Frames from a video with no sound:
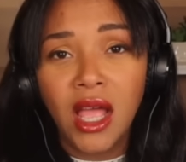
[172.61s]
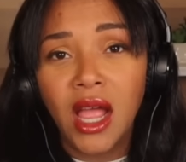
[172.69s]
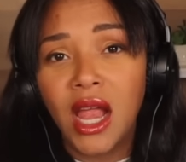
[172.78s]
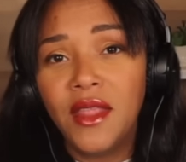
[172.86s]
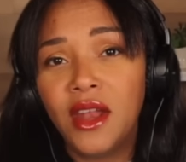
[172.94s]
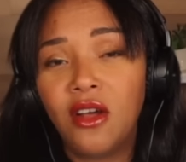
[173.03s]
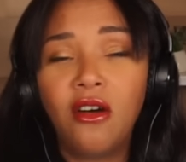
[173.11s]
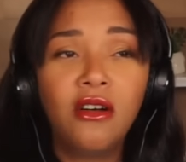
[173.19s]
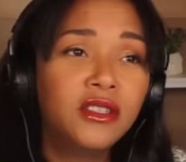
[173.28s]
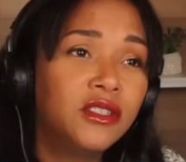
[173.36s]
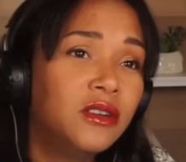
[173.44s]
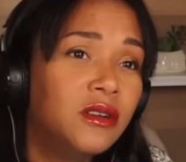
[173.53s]
And then
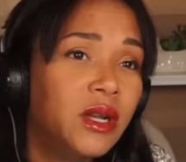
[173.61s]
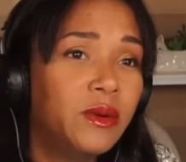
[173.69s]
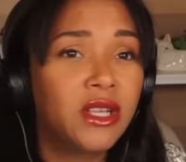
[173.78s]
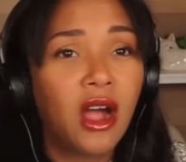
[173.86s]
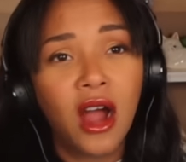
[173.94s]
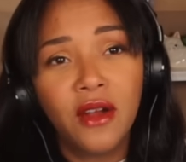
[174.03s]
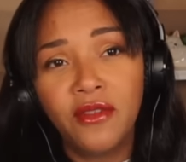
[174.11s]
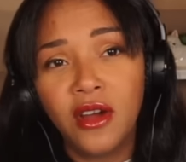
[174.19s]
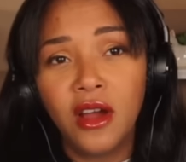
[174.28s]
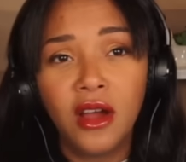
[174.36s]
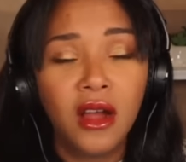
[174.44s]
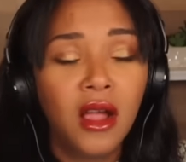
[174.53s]
also it was hard for
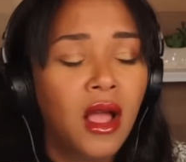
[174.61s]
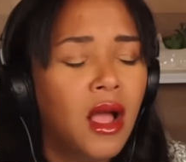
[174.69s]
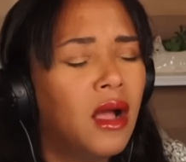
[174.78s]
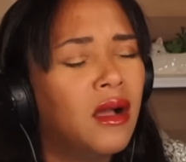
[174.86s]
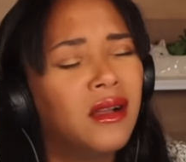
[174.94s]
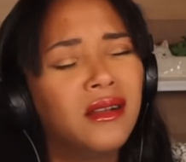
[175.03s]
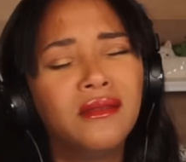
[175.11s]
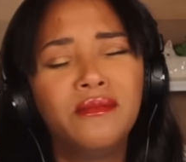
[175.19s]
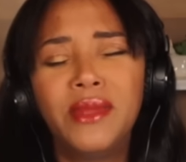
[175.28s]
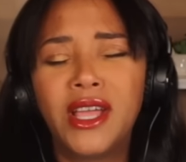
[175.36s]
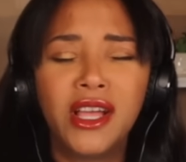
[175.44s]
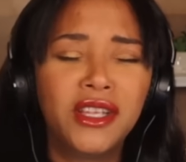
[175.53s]
her
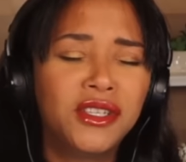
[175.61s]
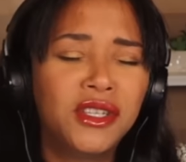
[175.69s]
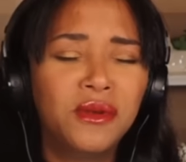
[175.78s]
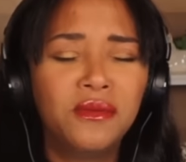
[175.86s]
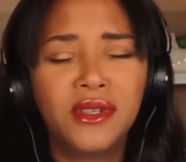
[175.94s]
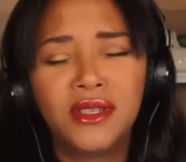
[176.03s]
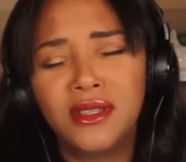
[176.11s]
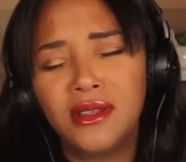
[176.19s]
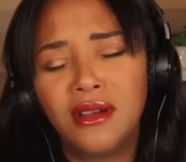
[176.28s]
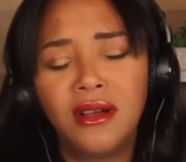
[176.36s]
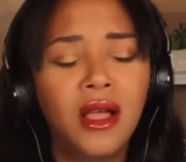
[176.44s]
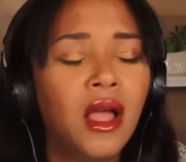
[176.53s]
because she was,
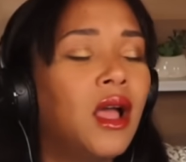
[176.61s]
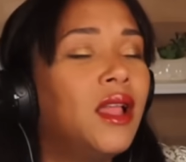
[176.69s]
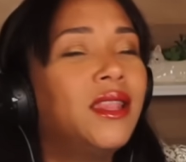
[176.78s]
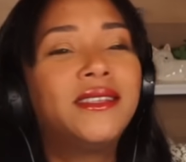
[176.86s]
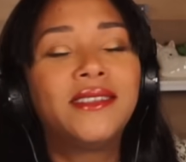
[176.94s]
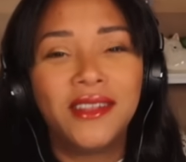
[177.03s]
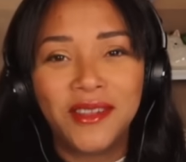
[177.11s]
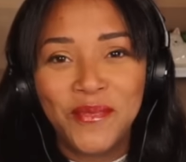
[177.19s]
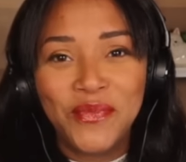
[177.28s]
listen,